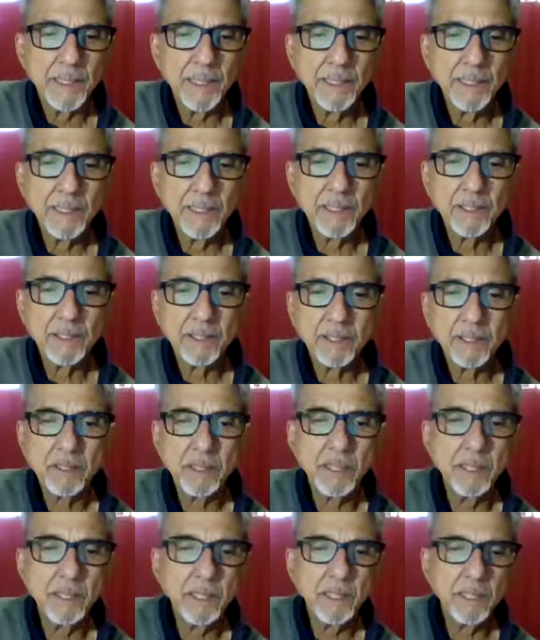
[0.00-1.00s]
In its
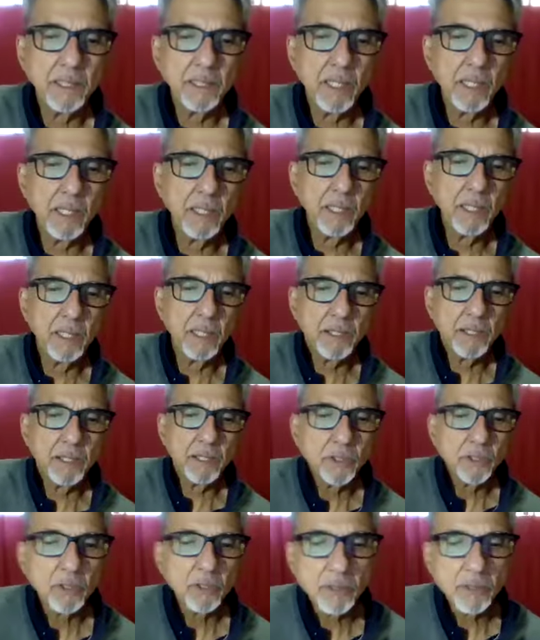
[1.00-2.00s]

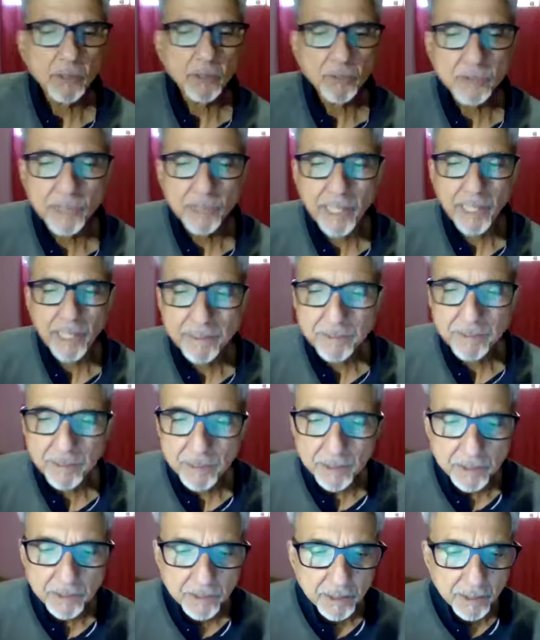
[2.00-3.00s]
total sense,
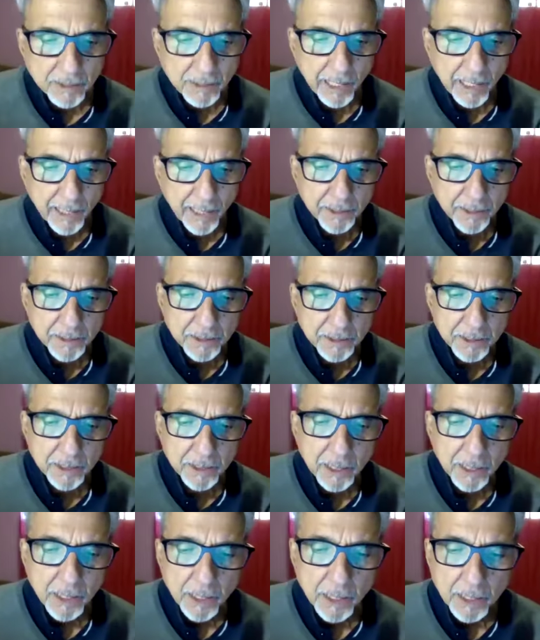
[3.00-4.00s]
in its
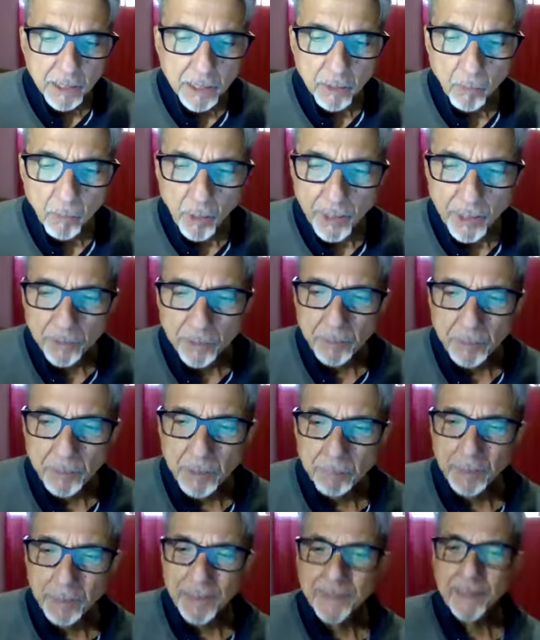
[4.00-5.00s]
entirety. What do you
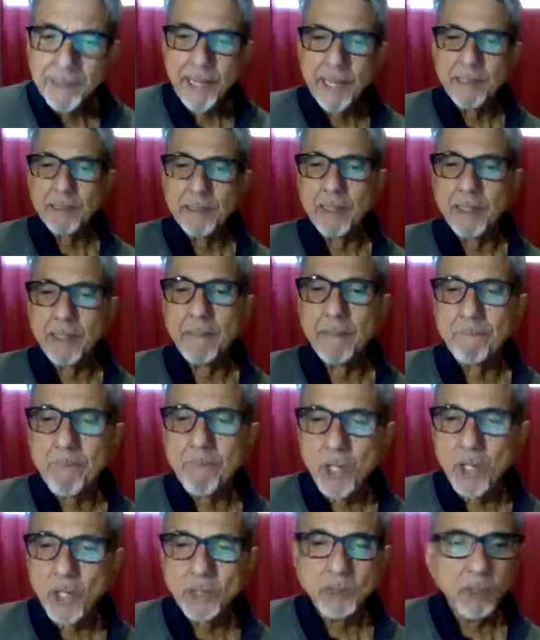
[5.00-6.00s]
mean by that?
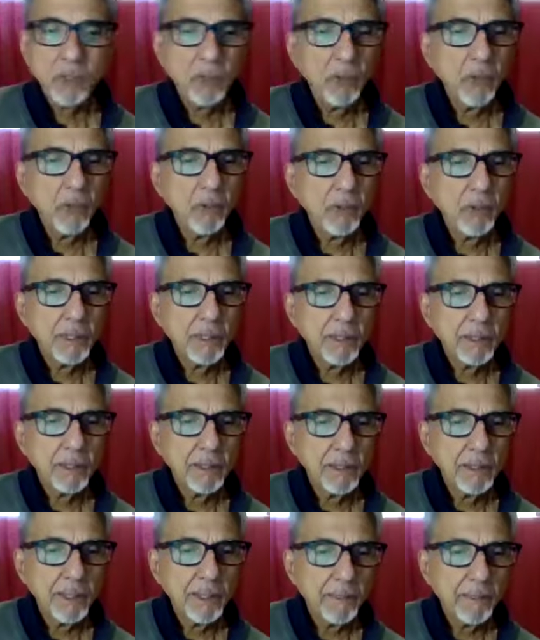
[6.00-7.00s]
I'm not only
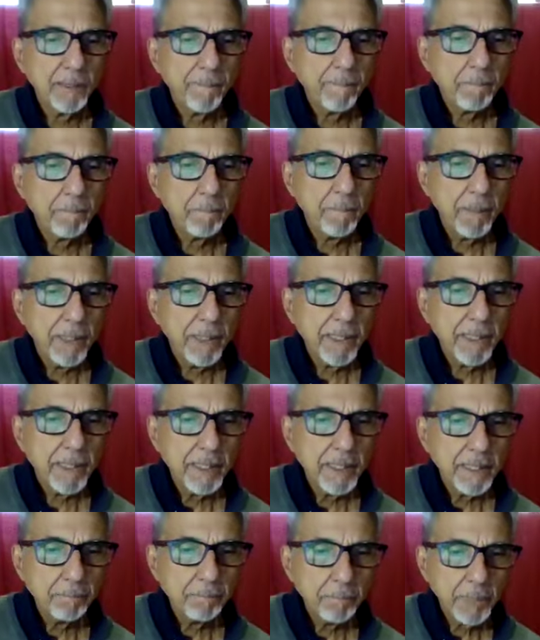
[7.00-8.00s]
the
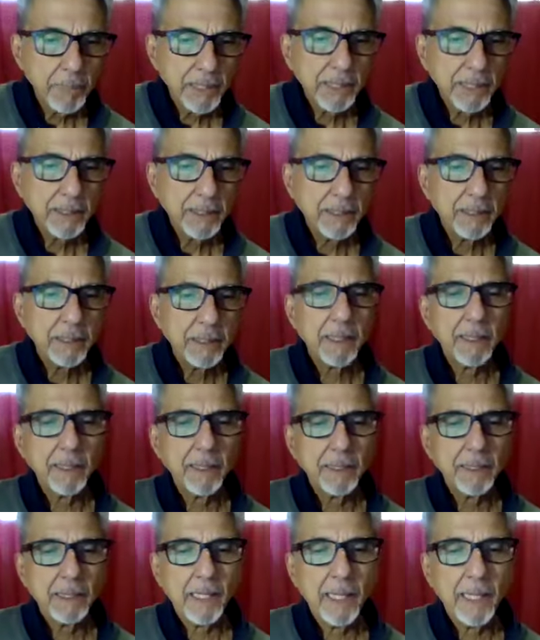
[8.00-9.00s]
nimitta
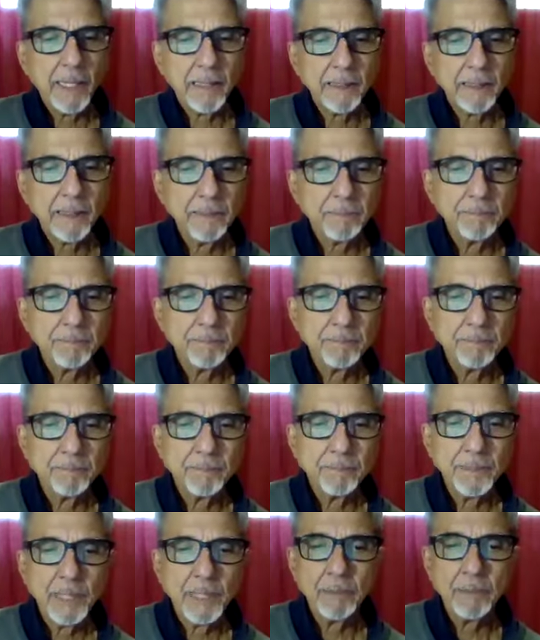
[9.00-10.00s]
karana,
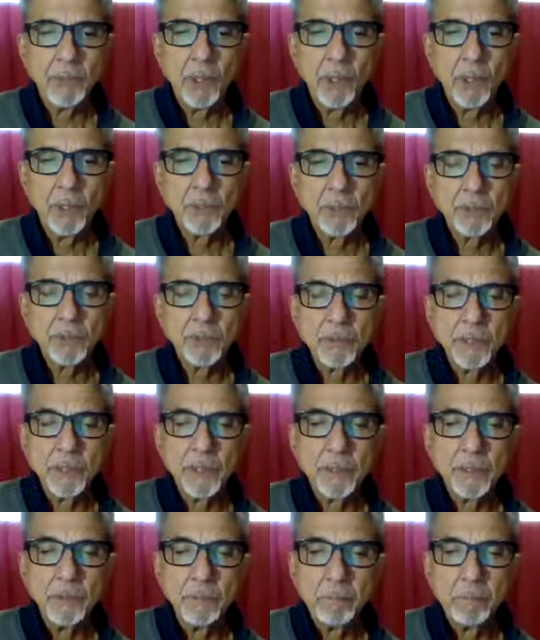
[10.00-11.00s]
I'm also
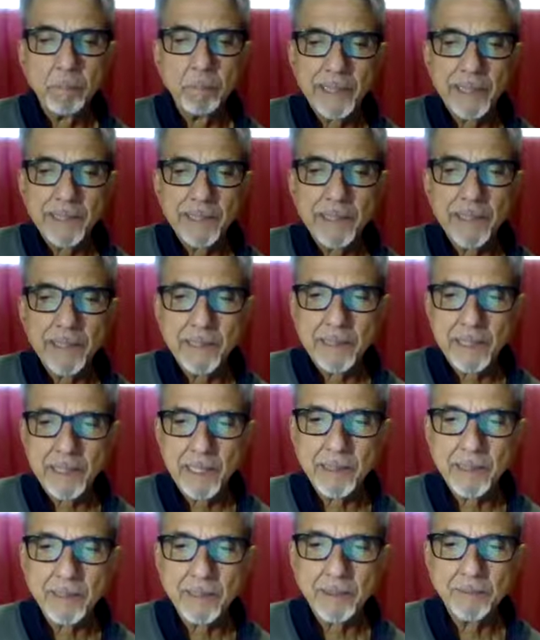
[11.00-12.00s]
the upadana
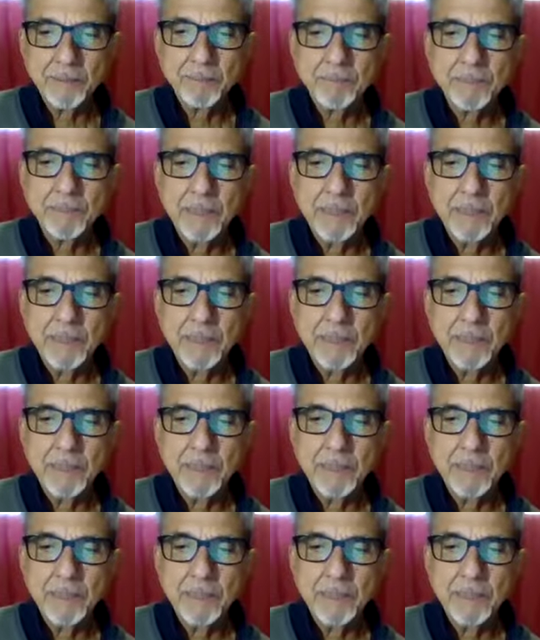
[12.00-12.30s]
karana.